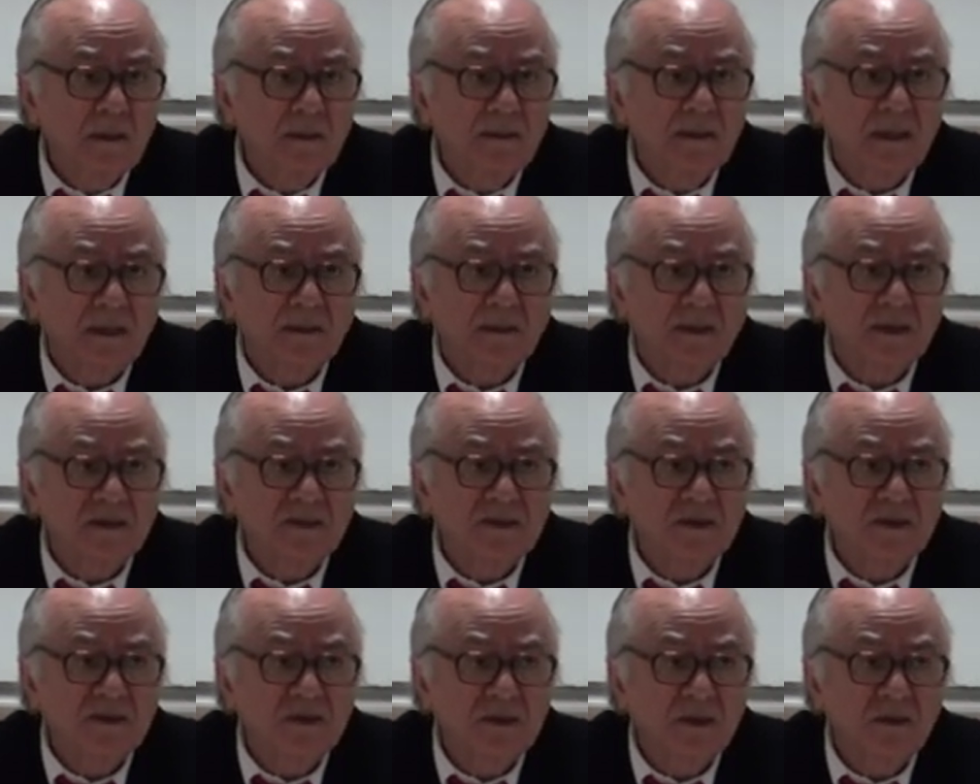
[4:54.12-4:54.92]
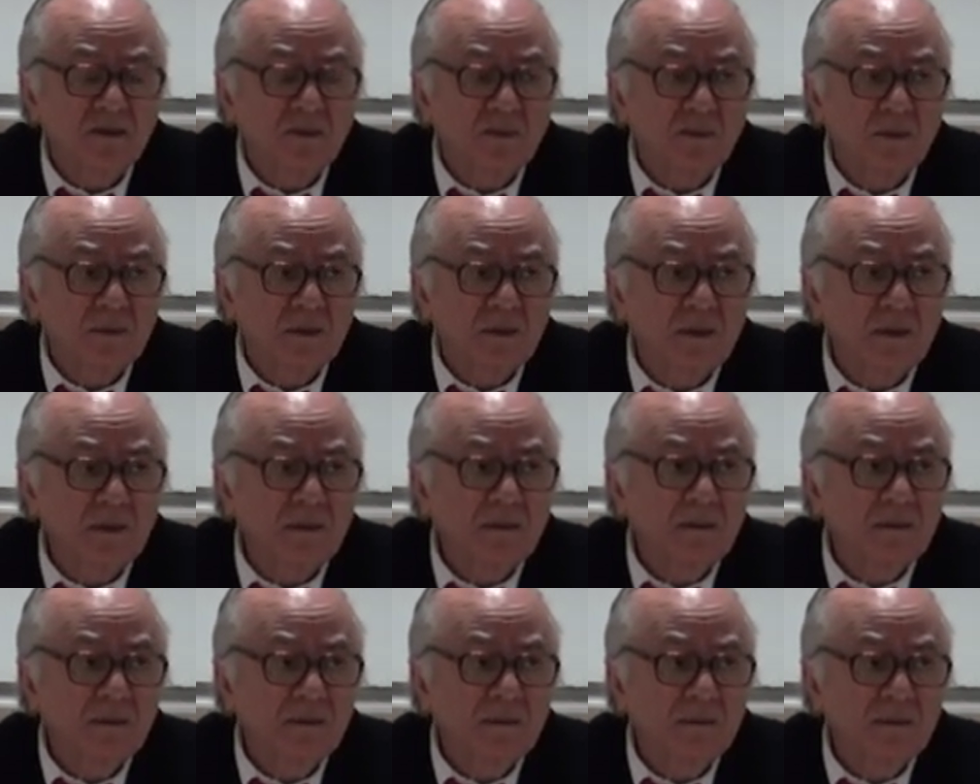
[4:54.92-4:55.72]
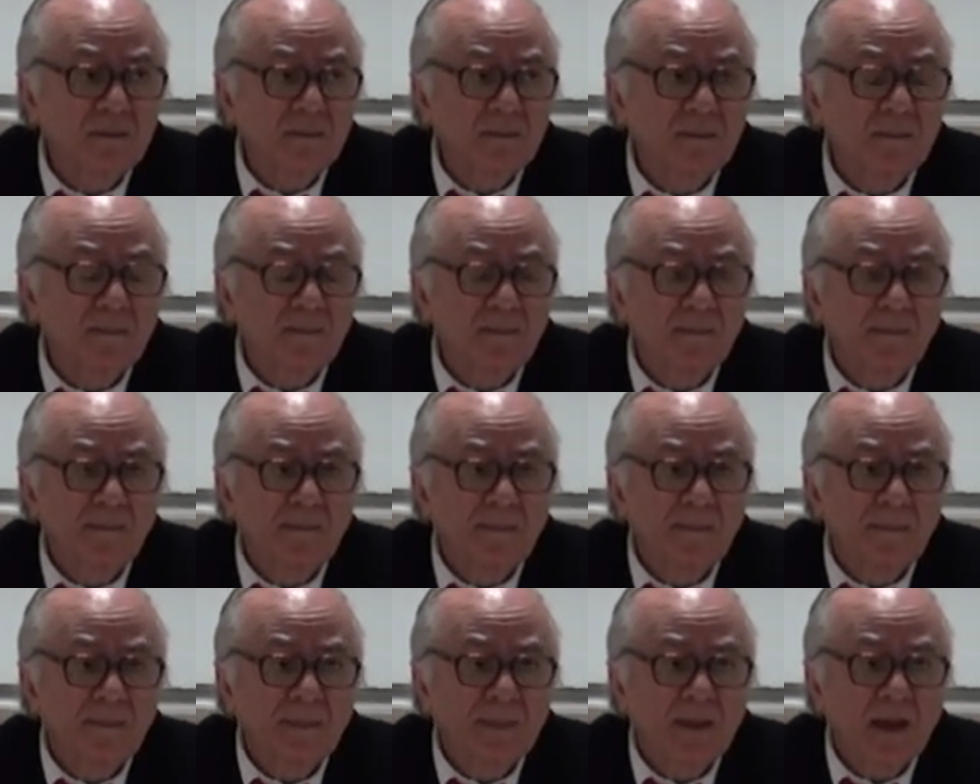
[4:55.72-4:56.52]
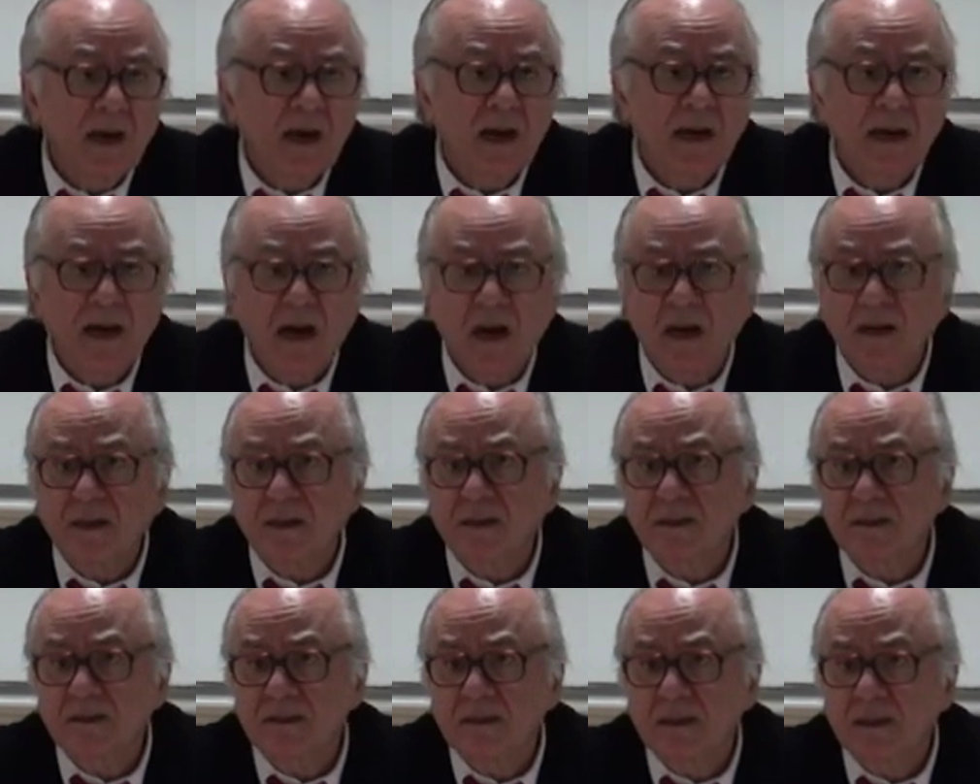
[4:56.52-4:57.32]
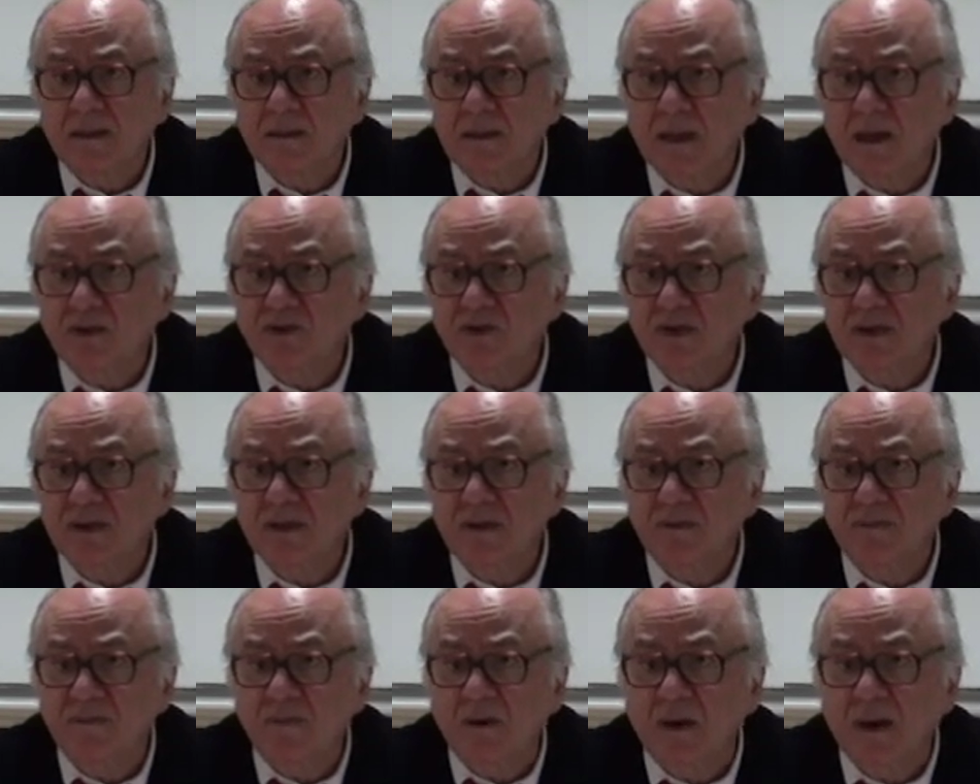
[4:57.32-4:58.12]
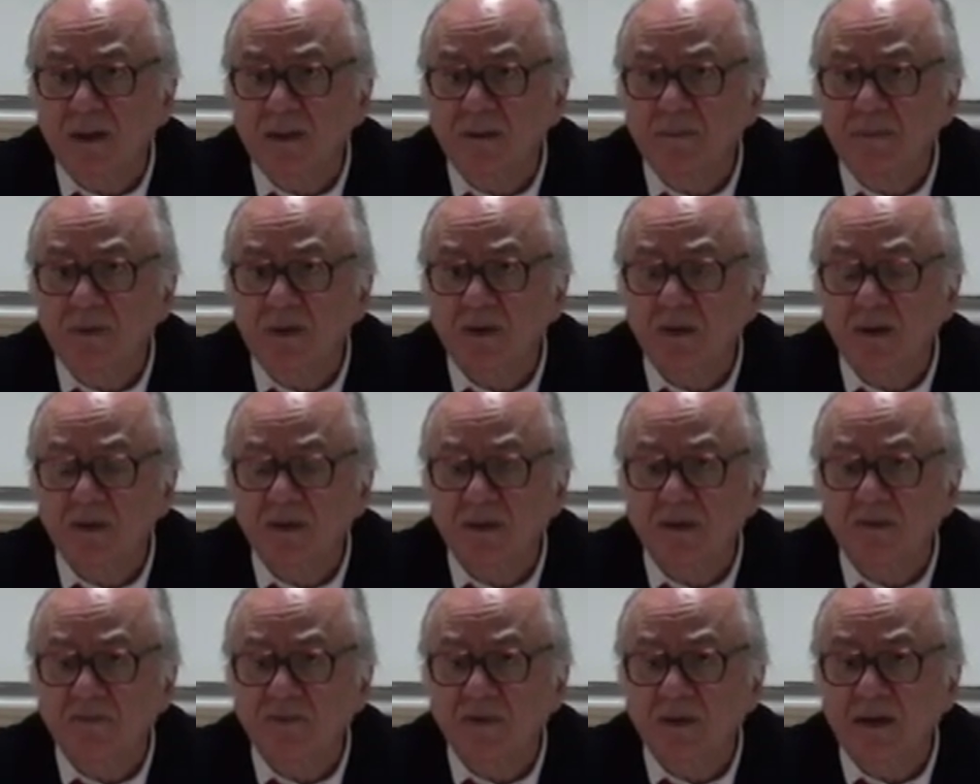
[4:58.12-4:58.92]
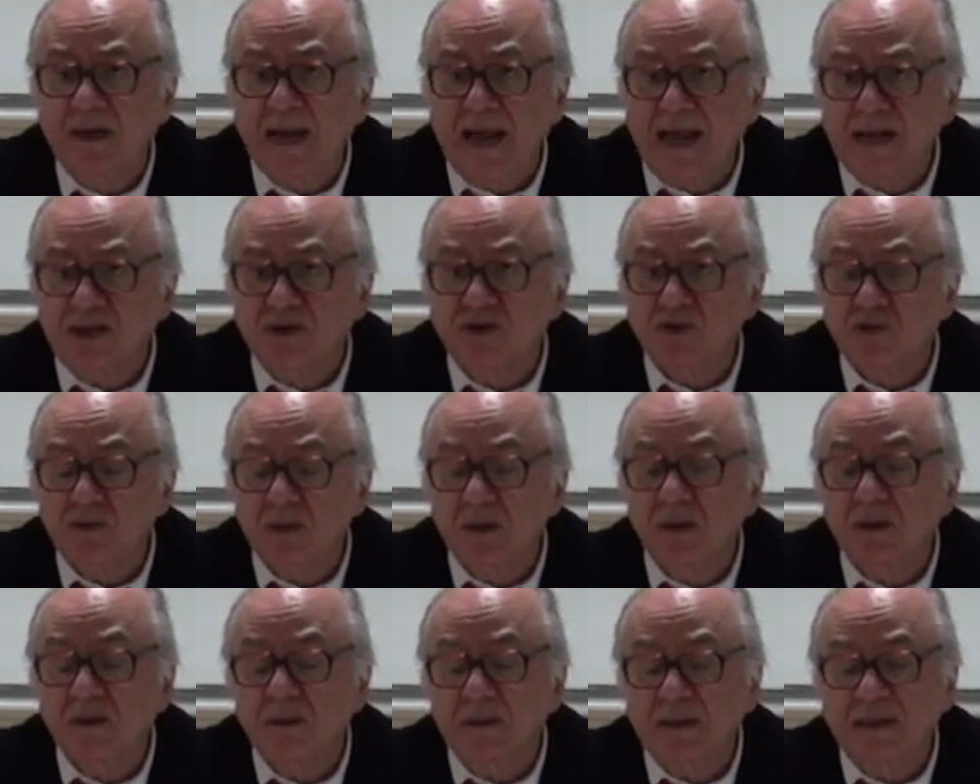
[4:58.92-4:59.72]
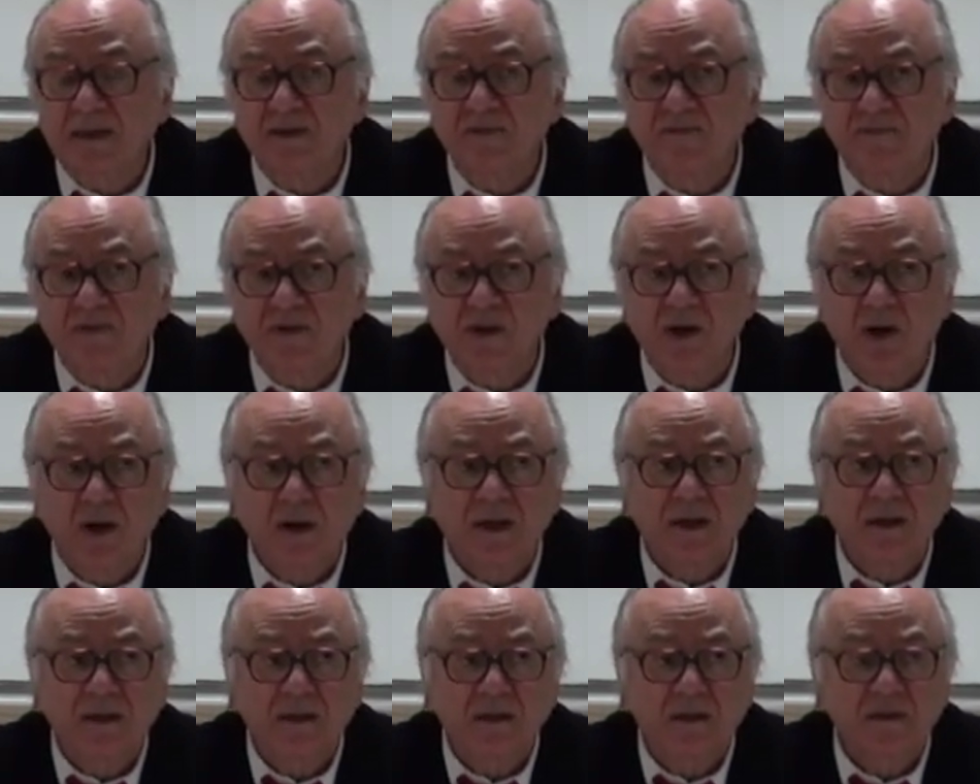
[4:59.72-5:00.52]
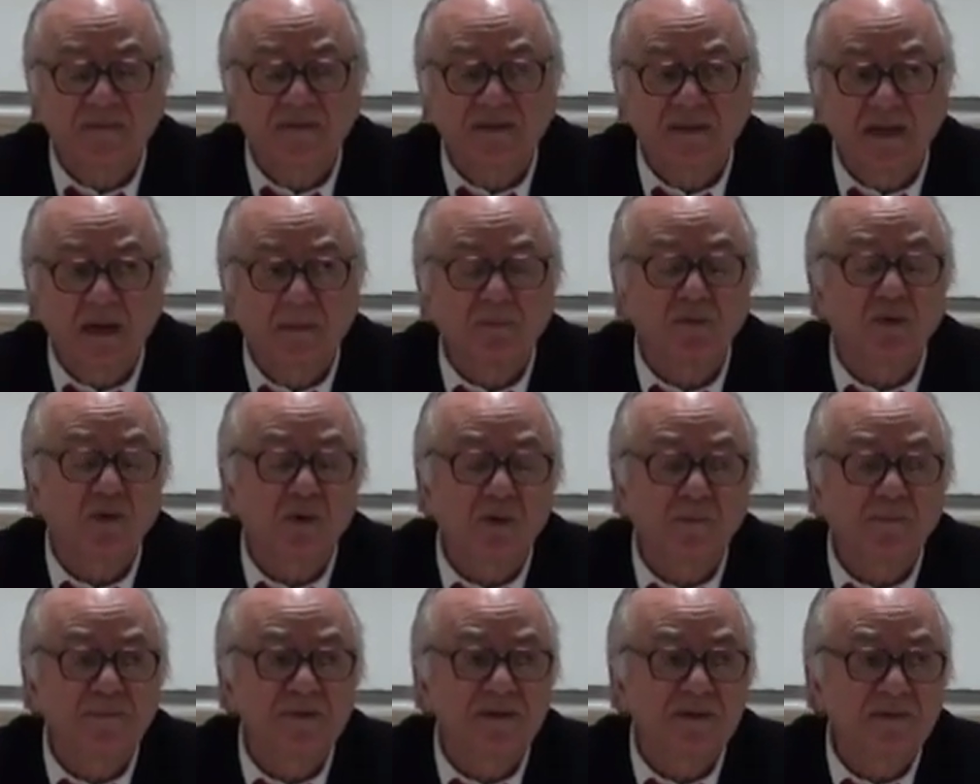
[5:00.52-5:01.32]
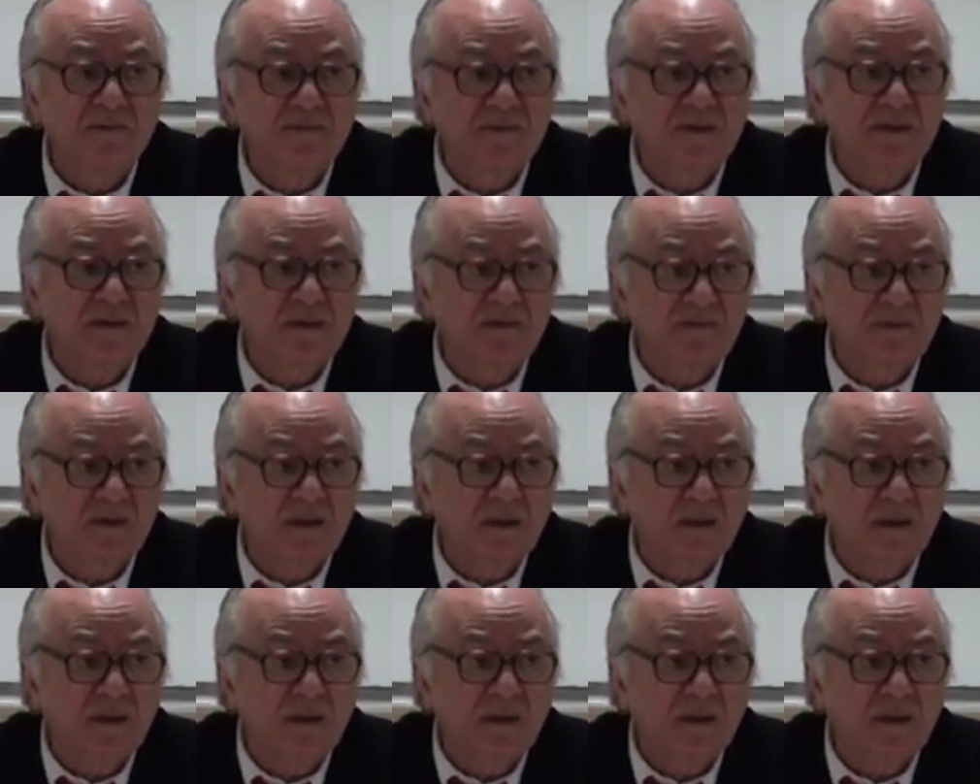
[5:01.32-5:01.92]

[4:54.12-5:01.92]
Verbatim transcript: that exist in the world, hierarchies that are justified because of the natural inferiority of some groups vis-a-vis